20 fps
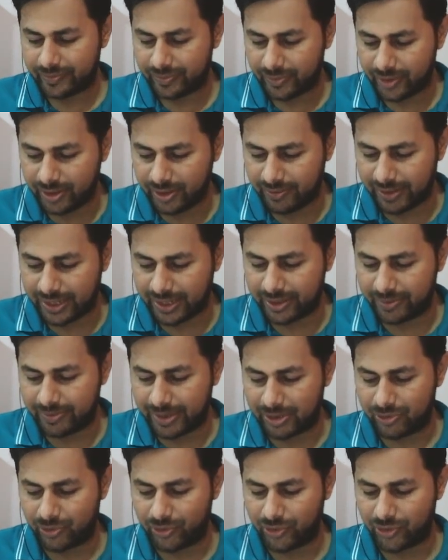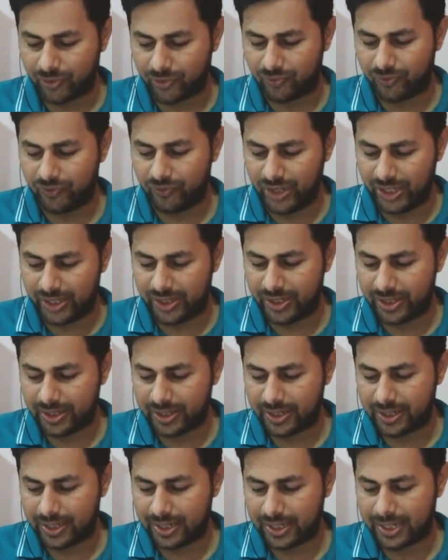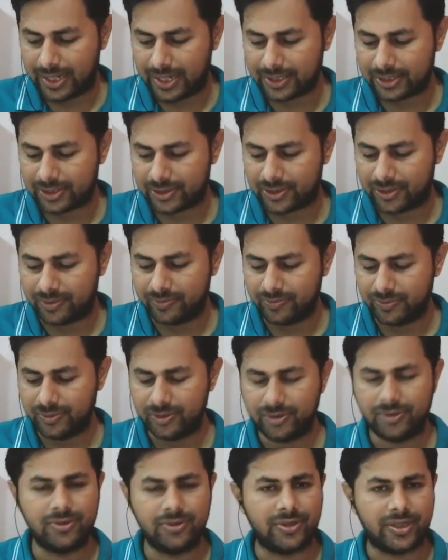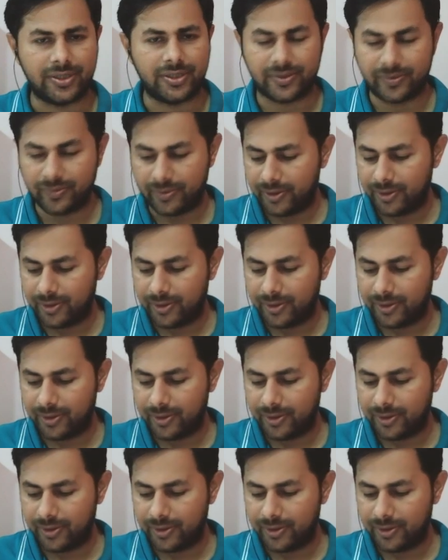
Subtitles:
divided by root of v angstrom unit.